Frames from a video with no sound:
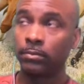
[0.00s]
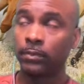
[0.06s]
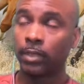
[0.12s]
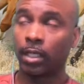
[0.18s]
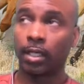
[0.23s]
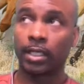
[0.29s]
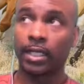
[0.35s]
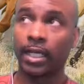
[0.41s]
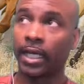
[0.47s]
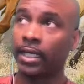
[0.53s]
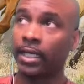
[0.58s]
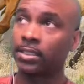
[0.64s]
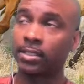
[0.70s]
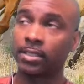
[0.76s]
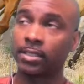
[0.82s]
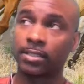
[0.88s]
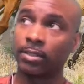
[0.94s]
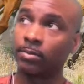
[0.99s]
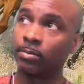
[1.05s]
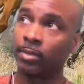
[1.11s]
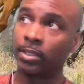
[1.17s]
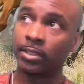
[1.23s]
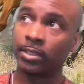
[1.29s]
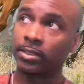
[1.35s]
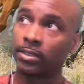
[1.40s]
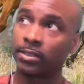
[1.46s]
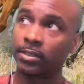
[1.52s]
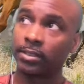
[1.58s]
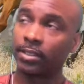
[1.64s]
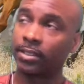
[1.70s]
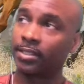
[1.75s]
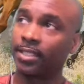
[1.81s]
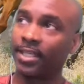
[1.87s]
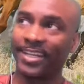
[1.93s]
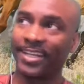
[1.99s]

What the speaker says: God, it's just so much.